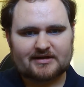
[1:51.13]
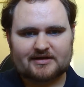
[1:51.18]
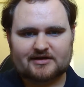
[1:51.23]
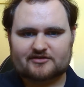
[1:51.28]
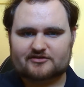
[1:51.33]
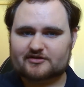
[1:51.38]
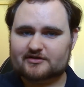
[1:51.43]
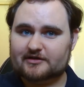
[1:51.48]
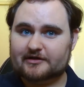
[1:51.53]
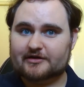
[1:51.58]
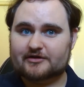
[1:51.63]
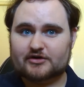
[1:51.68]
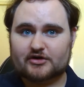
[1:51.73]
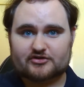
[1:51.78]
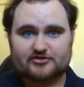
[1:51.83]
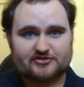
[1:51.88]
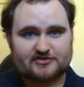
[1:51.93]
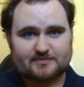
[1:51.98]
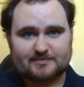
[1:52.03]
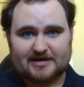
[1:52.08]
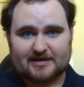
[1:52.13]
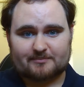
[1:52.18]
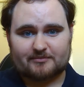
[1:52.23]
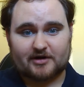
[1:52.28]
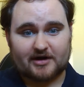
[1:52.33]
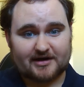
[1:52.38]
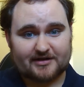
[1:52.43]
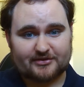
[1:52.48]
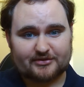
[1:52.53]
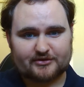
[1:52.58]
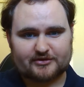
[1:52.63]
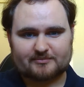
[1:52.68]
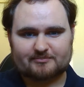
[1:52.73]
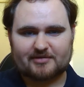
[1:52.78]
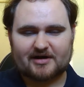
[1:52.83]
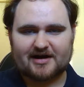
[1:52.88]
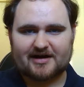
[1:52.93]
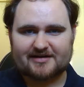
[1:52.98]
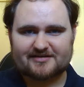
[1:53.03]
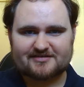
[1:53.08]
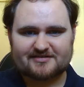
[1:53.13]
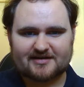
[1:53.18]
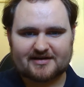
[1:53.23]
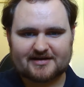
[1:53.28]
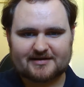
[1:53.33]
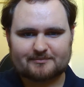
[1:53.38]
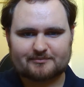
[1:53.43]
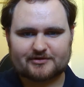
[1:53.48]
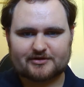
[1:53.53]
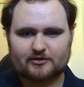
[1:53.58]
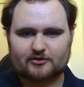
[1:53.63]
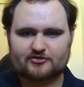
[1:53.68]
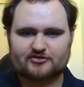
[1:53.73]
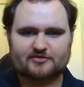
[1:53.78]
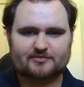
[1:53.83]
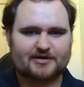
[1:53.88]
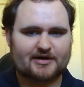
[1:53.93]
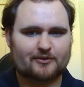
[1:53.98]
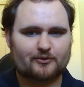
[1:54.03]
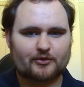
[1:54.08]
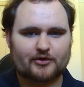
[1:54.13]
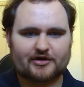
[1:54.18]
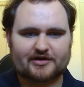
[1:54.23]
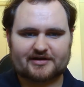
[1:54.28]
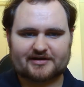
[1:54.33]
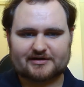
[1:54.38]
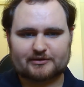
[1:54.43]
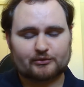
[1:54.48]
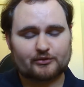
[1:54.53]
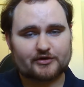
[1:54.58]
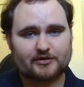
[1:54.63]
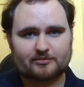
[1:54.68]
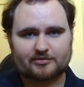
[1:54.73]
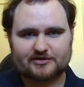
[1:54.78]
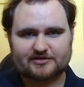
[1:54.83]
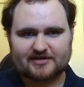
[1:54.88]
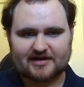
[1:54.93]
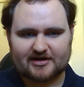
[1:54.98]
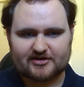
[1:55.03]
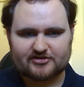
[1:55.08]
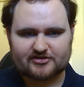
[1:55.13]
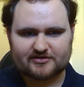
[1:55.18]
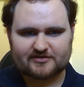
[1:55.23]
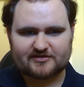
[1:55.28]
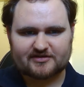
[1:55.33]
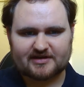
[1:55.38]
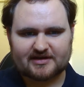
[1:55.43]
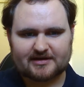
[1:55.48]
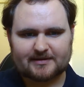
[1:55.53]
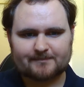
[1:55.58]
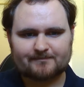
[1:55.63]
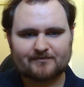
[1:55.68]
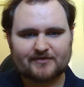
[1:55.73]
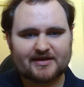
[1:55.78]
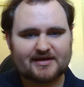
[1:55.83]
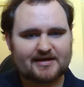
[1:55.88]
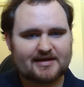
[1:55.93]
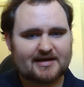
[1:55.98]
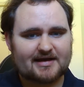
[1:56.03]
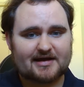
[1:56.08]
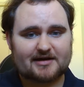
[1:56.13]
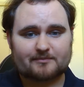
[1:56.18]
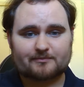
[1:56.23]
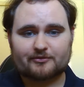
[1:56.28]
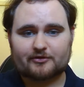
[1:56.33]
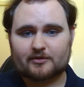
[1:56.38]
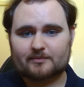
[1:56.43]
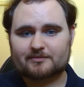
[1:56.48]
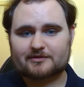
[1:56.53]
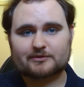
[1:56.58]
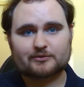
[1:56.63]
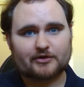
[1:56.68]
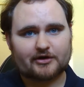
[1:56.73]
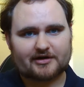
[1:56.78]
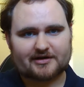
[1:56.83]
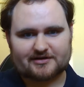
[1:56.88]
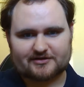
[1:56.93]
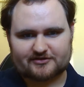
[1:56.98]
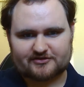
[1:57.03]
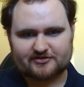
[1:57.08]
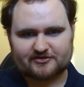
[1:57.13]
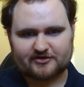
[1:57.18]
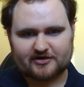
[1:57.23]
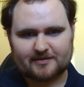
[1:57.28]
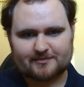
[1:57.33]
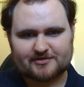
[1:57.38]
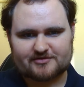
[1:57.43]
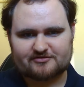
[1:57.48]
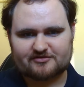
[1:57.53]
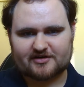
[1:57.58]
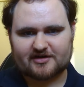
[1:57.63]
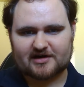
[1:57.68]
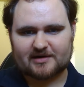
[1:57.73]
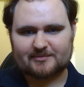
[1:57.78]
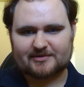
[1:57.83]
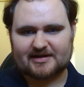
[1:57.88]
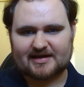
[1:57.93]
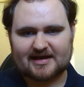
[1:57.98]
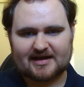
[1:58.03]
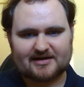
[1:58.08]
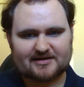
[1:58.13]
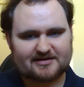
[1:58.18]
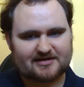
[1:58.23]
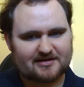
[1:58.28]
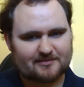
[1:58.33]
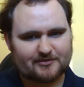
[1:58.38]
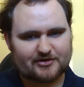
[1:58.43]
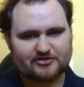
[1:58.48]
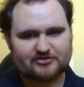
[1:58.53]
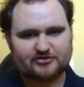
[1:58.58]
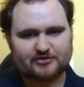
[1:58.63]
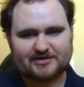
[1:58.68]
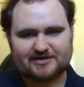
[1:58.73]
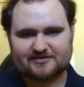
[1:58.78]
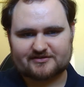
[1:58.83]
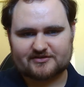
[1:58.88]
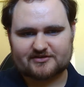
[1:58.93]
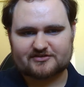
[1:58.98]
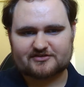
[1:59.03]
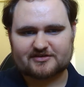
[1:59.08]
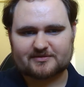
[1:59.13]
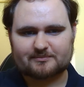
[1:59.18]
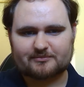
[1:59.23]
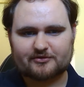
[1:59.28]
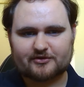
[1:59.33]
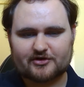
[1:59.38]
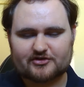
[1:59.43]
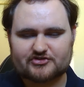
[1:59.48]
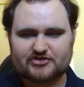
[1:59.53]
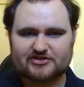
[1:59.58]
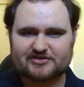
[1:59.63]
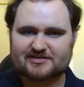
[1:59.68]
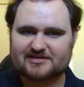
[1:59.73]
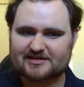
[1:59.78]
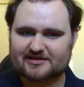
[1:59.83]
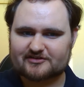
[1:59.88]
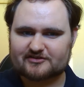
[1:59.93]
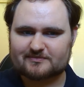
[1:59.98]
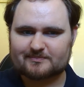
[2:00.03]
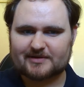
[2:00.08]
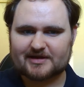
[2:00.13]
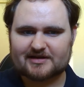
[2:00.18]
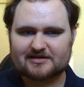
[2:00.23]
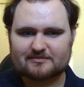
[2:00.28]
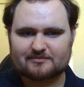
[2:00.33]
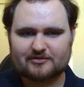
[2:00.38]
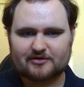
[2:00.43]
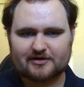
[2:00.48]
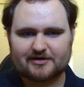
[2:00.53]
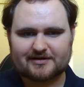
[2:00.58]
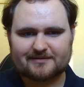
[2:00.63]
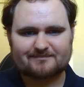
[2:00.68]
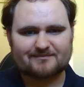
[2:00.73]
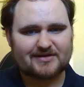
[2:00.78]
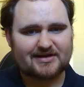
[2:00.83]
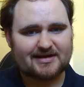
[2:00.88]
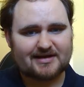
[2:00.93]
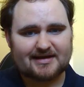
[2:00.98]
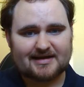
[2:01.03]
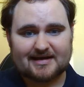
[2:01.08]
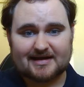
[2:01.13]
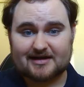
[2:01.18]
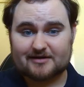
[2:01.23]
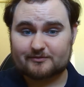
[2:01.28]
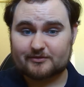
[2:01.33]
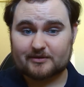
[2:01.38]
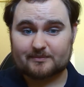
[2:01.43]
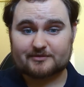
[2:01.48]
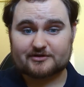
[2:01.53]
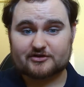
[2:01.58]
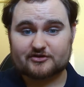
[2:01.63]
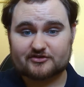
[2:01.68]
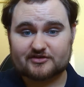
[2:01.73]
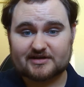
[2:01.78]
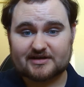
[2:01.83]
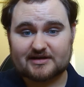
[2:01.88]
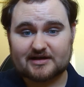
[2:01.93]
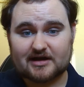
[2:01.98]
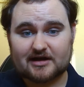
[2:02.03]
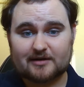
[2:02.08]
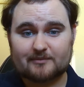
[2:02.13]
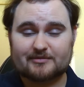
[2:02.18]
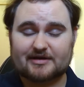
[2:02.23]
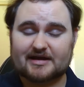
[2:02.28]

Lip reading: So you learn not just about Python and PySide, but also about working in a real production team, how to properly work in a Scrum environment, how to come onto an existing project and expand upon it, how to properly use GitHub,